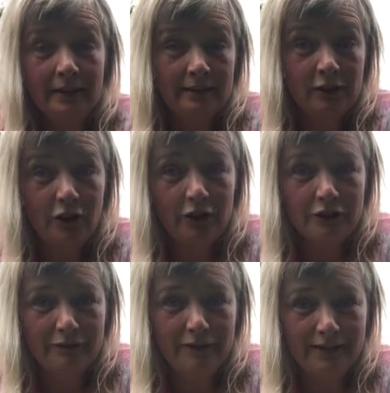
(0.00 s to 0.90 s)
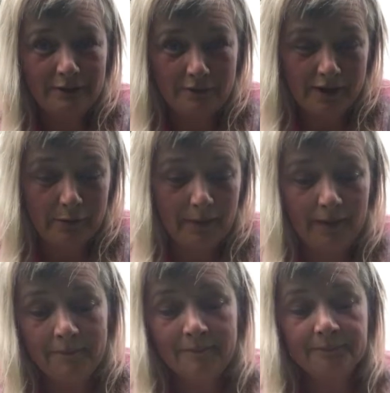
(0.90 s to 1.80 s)
at the College of
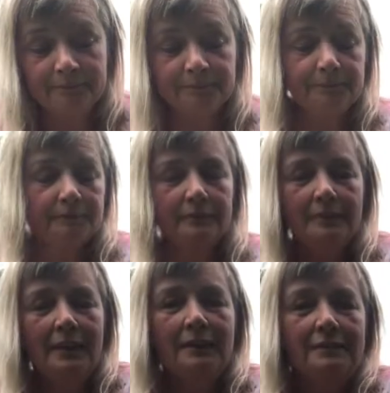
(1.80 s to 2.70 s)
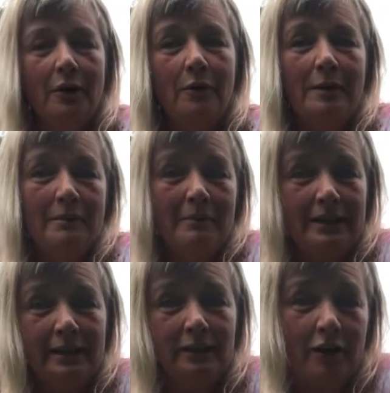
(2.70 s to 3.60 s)
Phytotherapy. So I'm a
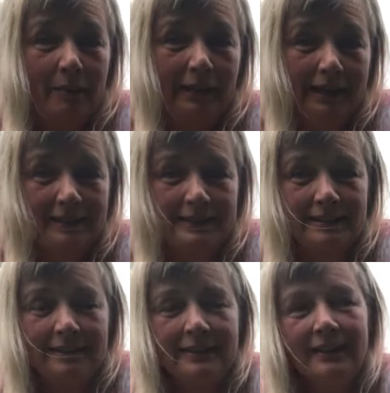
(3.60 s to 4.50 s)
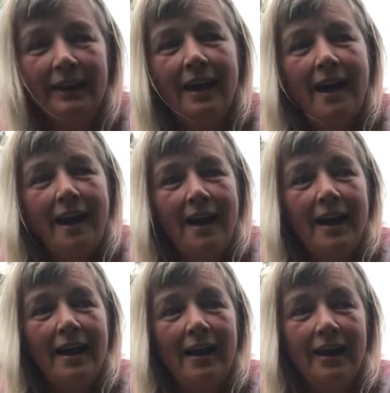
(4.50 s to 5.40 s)
medical herbalist
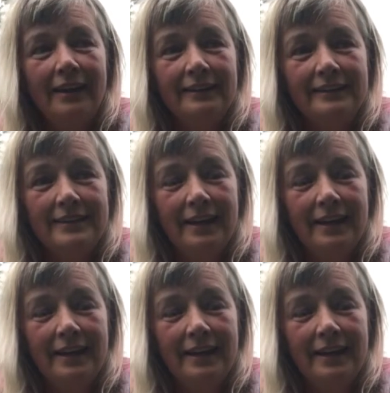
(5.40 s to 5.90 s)
and